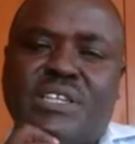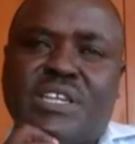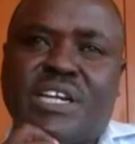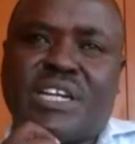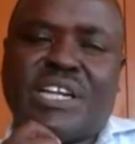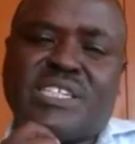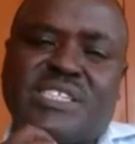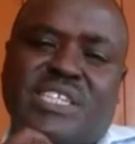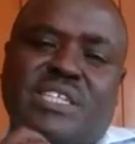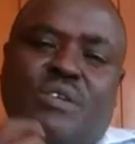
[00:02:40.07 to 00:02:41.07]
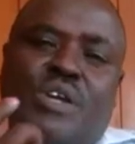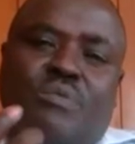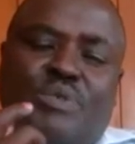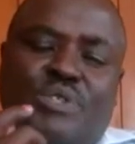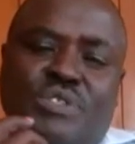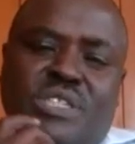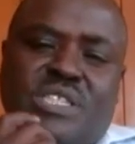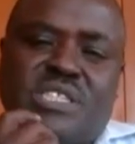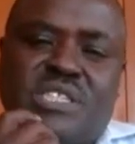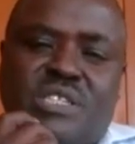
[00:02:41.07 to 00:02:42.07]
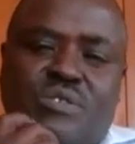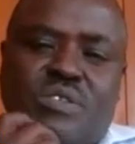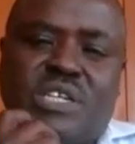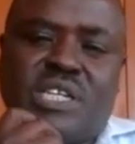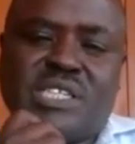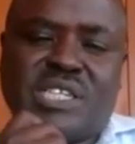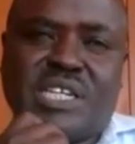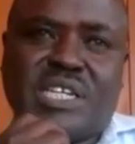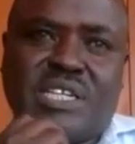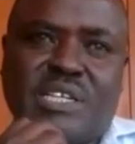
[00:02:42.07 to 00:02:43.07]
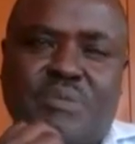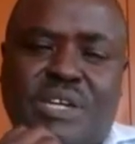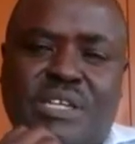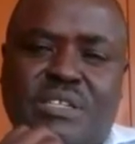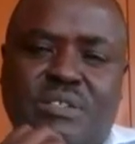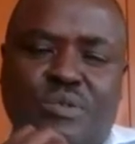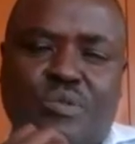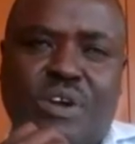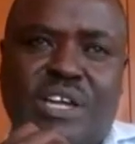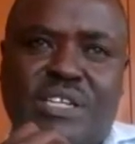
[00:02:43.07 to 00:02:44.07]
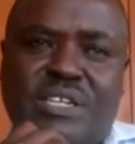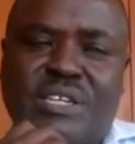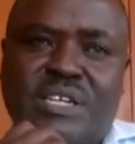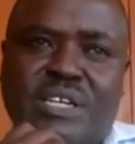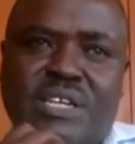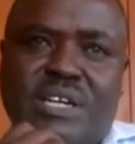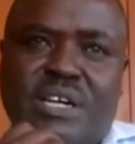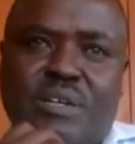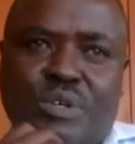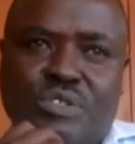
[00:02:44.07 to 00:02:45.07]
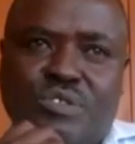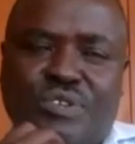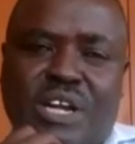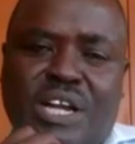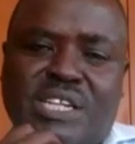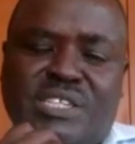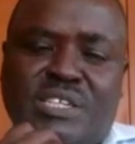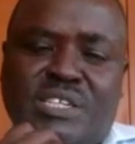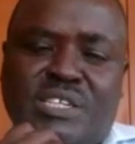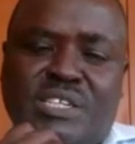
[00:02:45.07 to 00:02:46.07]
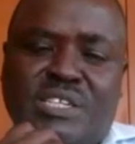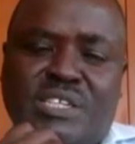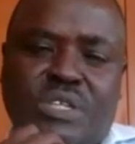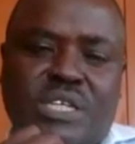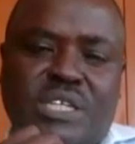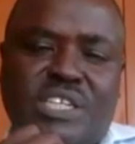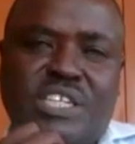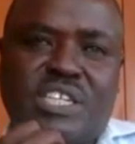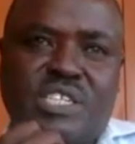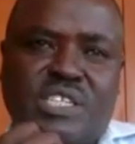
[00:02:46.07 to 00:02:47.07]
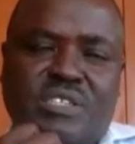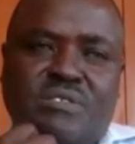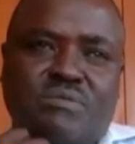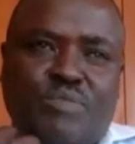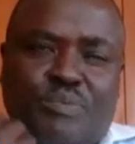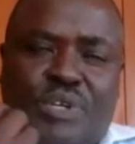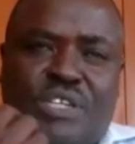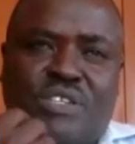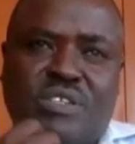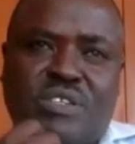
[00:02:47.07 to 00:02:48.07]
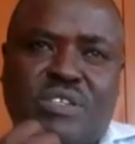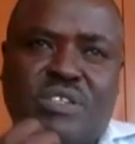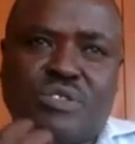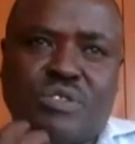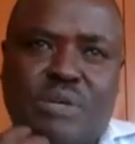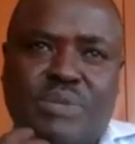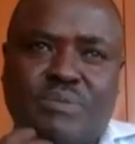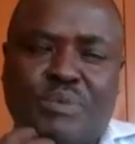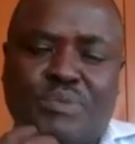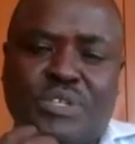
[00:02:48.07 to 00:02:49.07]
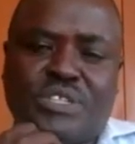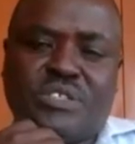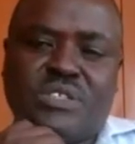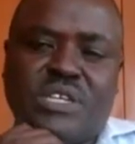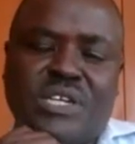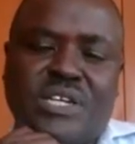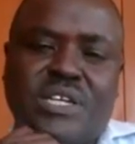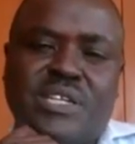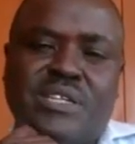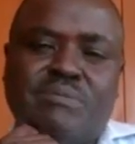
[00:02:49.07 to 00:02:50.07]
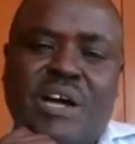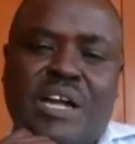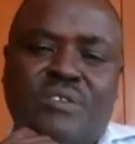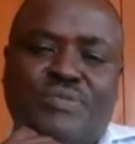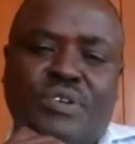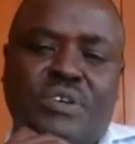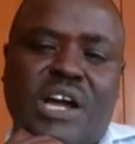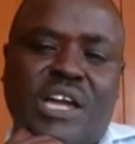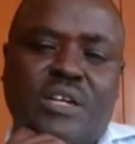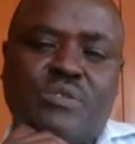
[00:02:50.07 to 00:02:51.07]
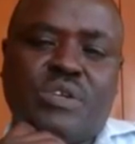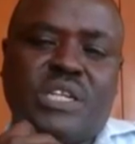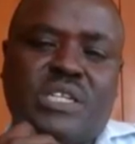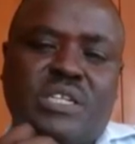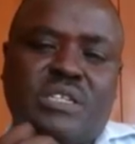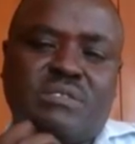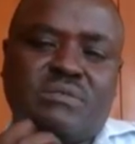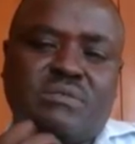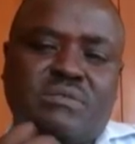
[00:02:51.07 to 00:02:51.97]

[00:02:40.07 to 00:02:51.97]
in the agriculture sector, where opportunities in the rural areas remain wide. And also for a country where, with the increasing population and more so urban population, demand for high quality